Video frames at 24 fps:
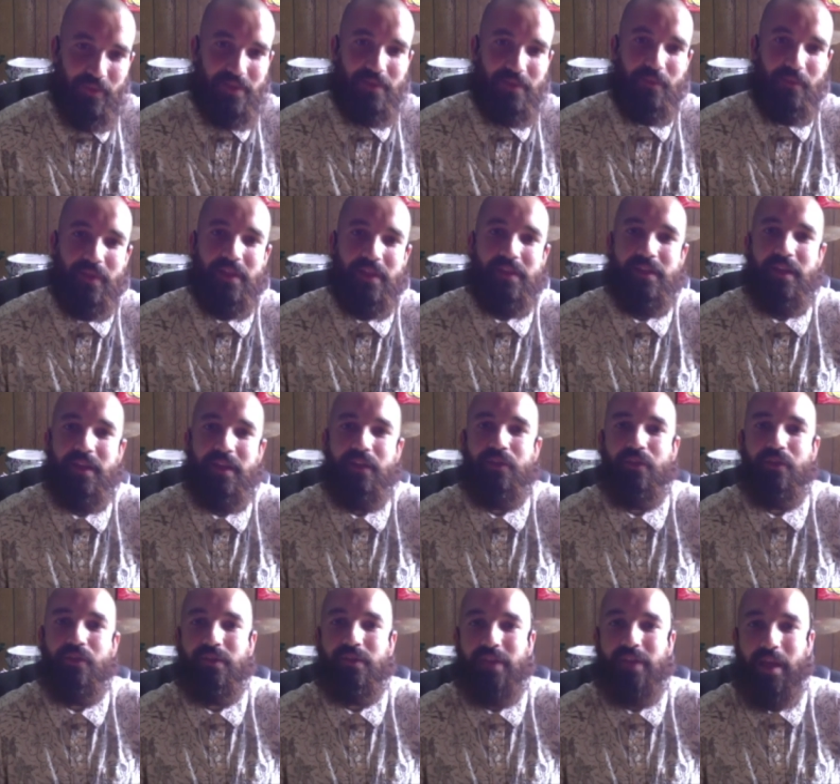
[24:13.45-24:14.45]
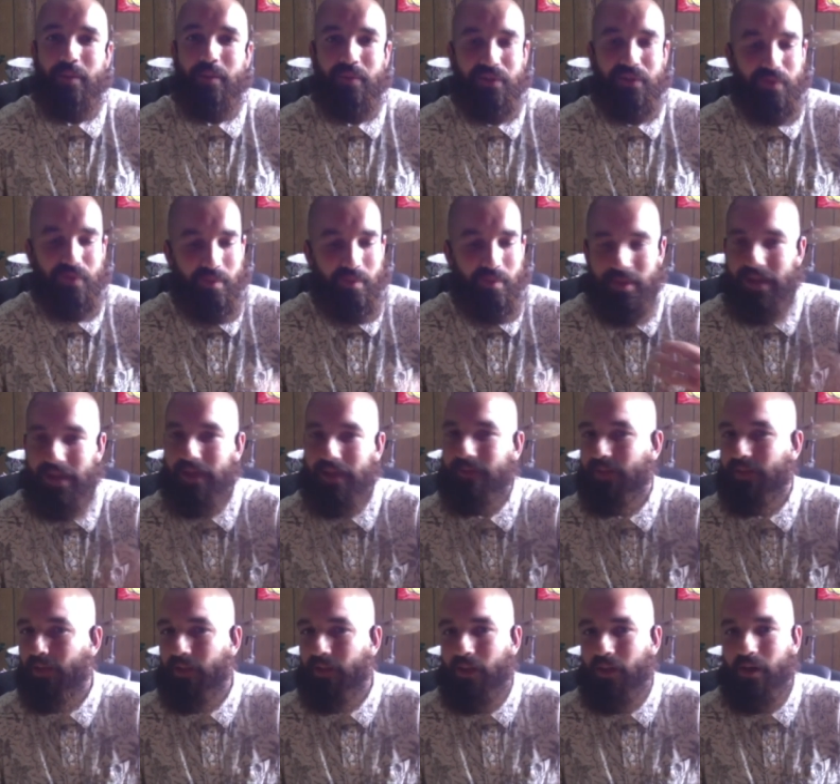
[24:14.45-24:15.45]
of these teachers, and between being at the
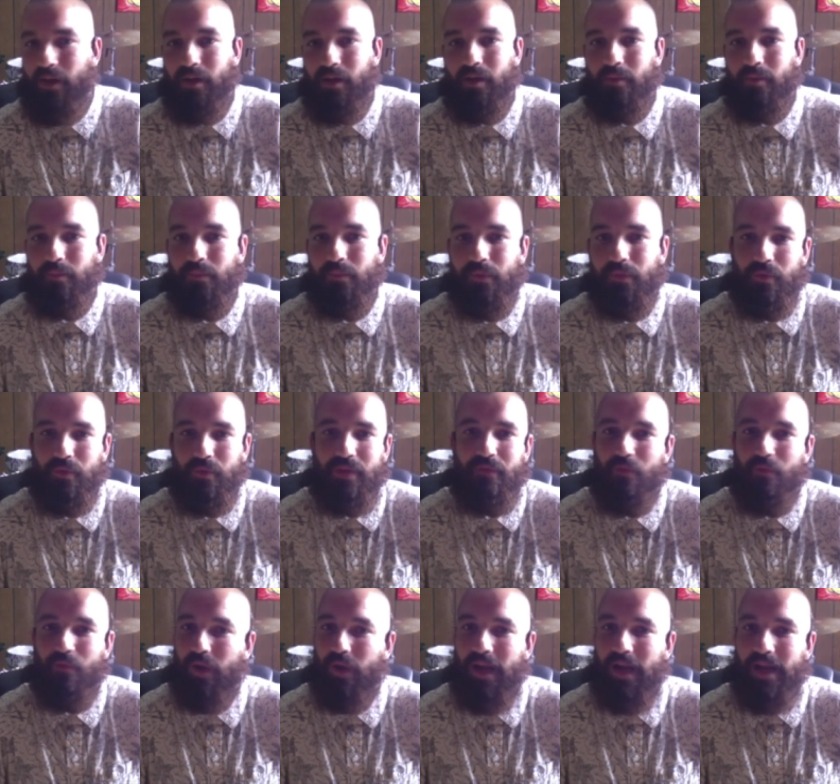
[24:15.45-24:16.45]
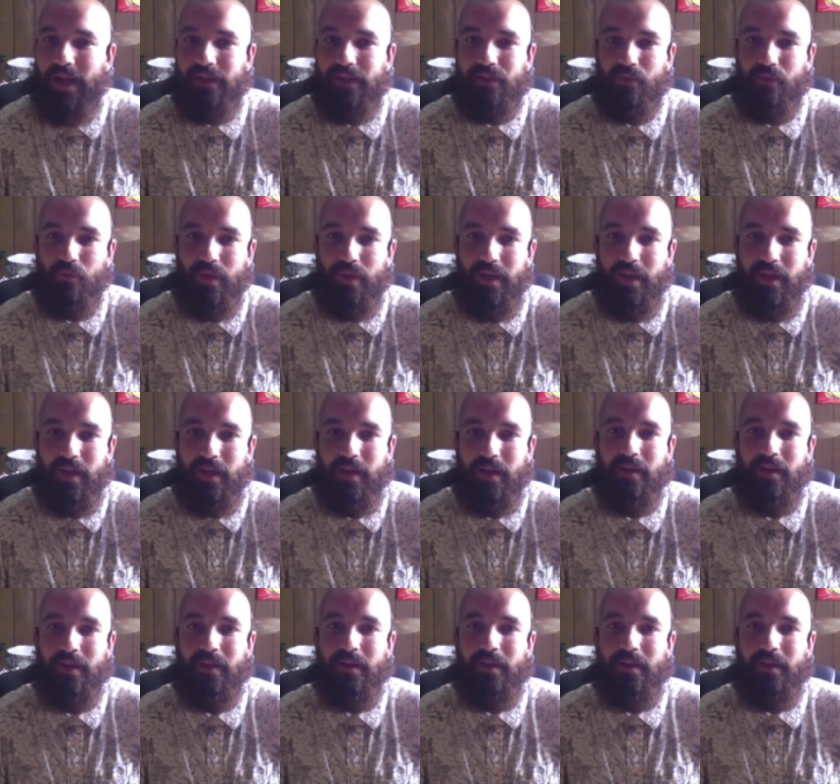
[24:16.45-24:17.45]
club three, four nights a week,
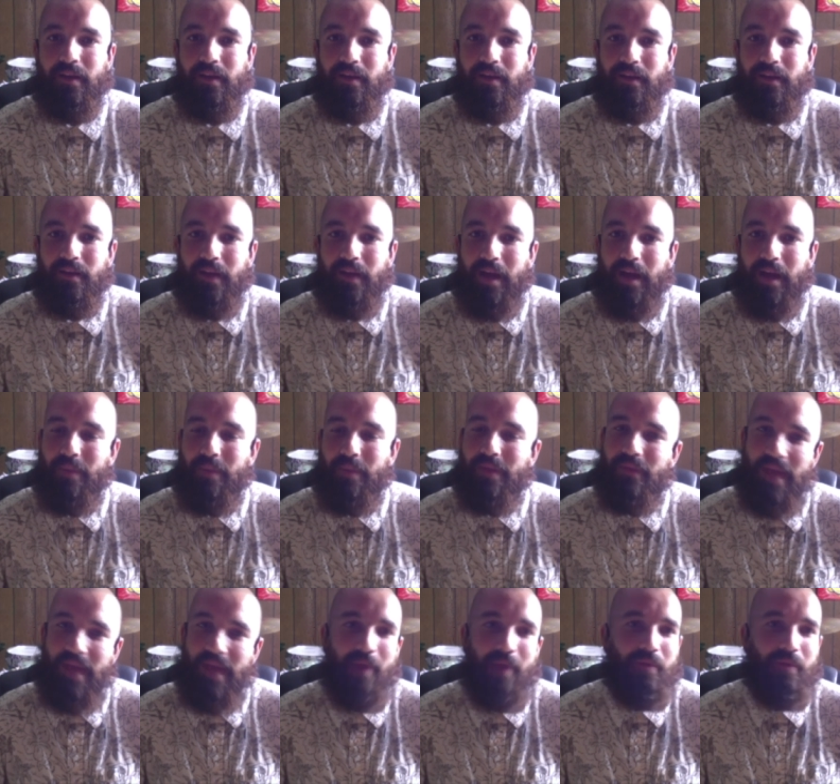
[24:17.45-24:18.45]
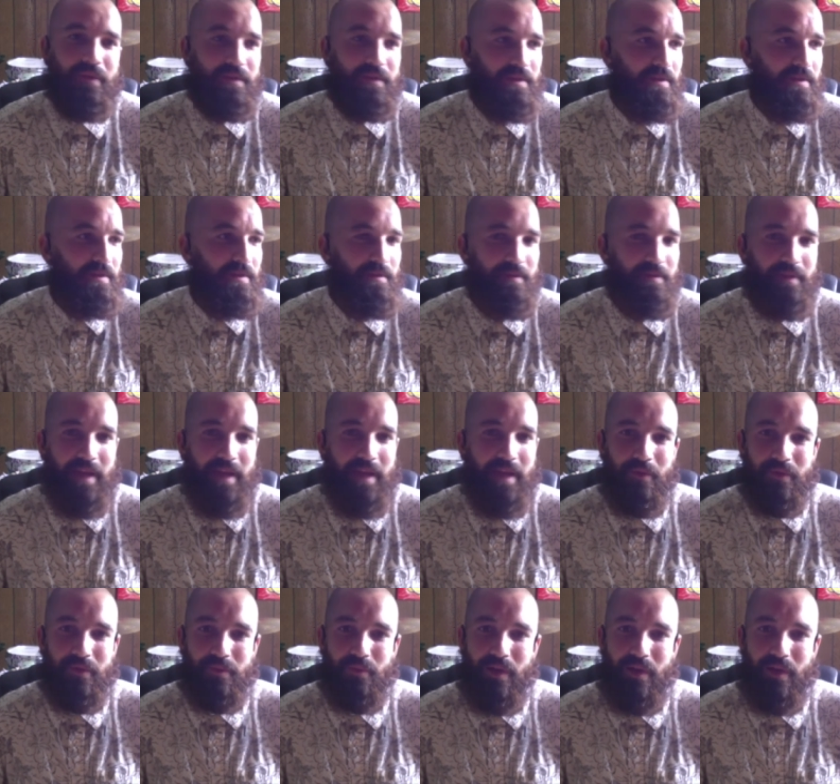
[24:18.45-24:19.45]
right. I mean that was that
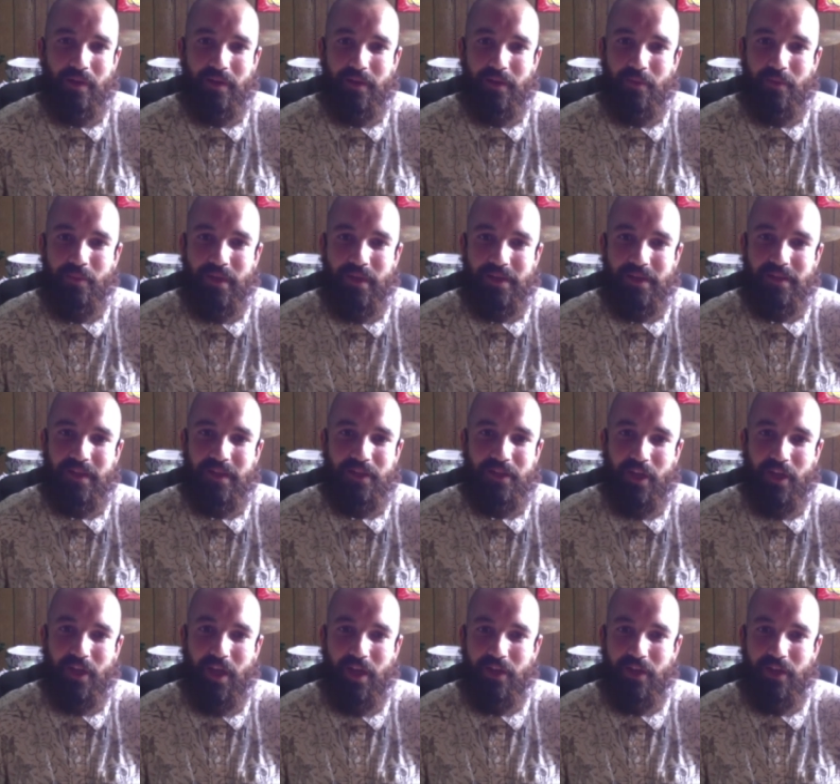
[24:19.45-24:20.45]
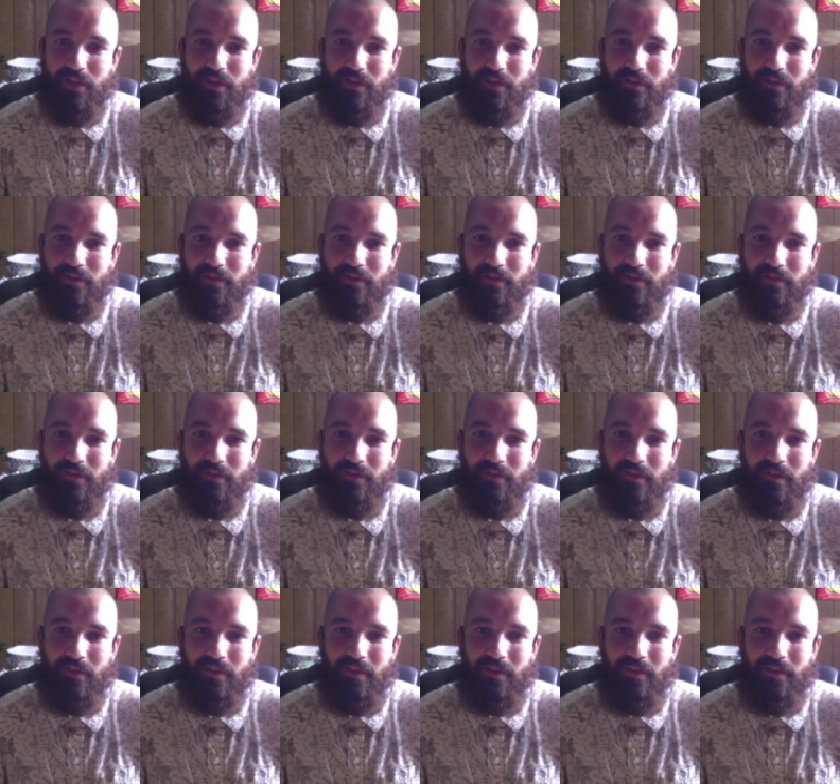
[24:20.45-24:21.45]
was probably the best education
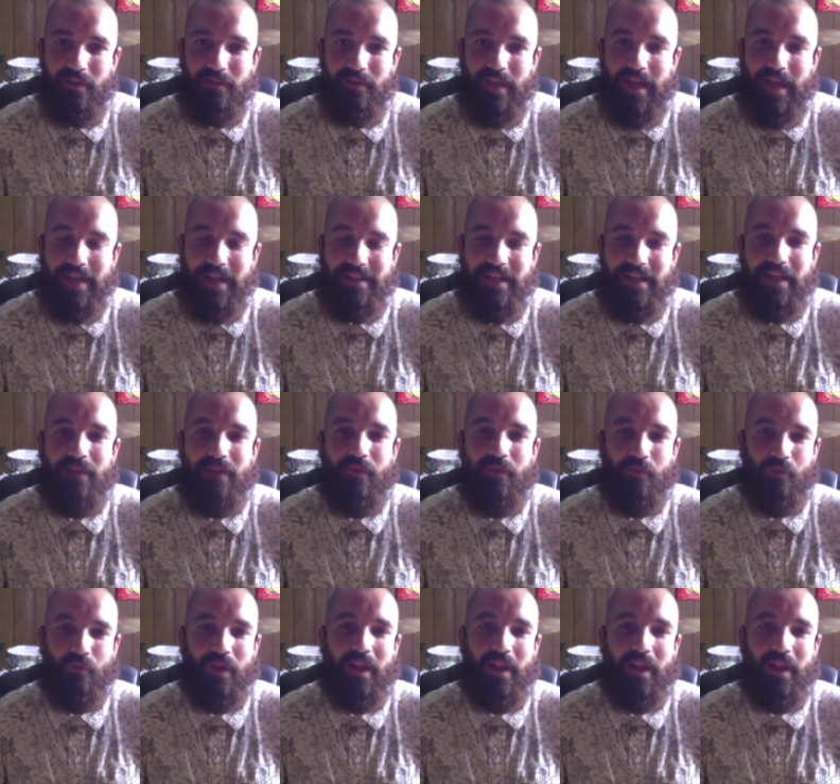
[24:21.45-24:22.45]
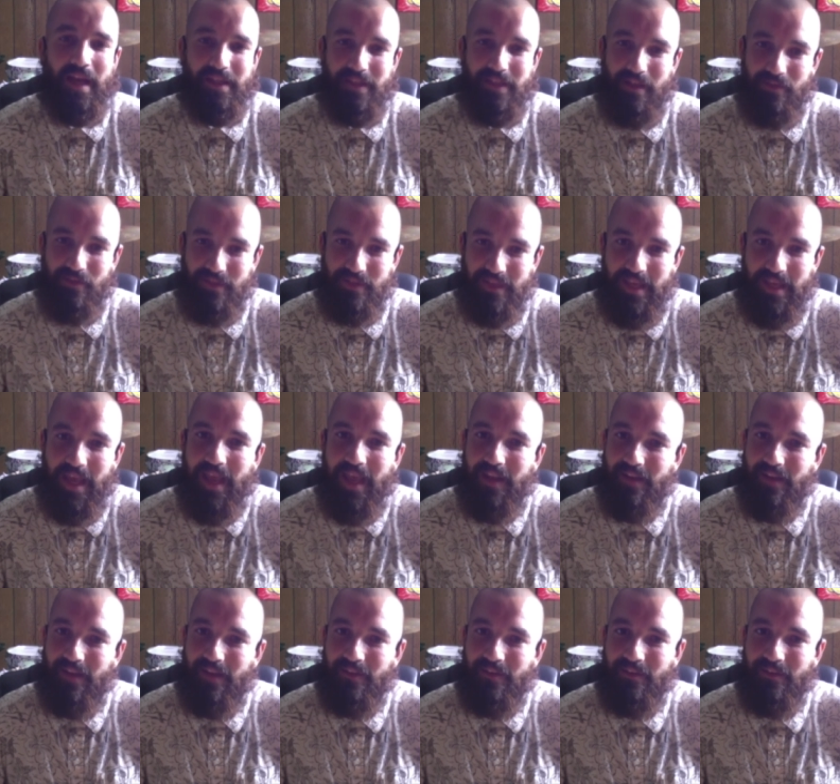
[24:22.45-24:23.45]
yeah. that I didn't even realize I was
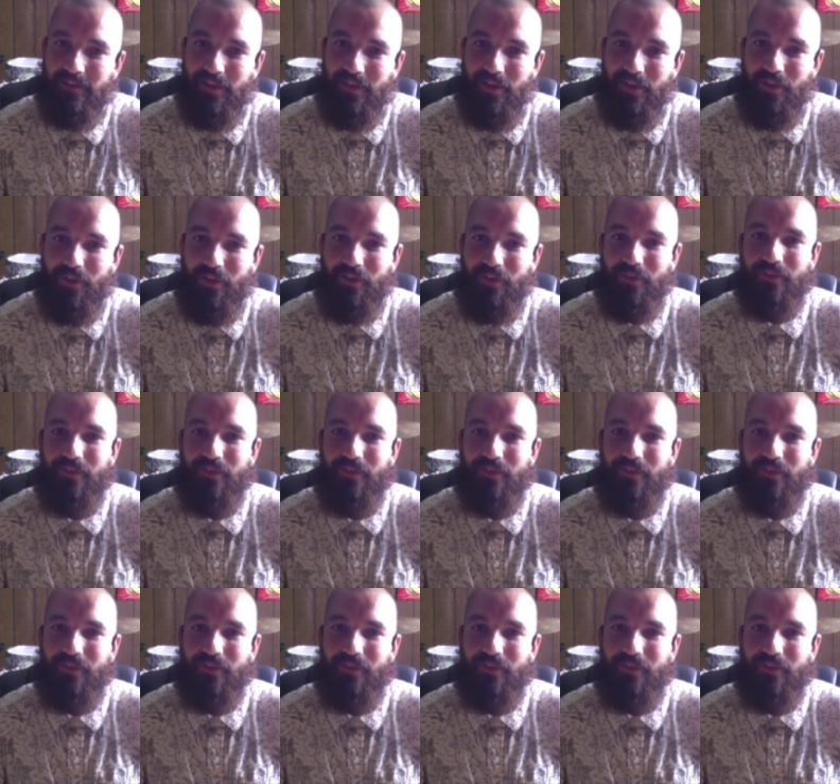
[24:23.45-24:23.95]
getting. You know. Yeah.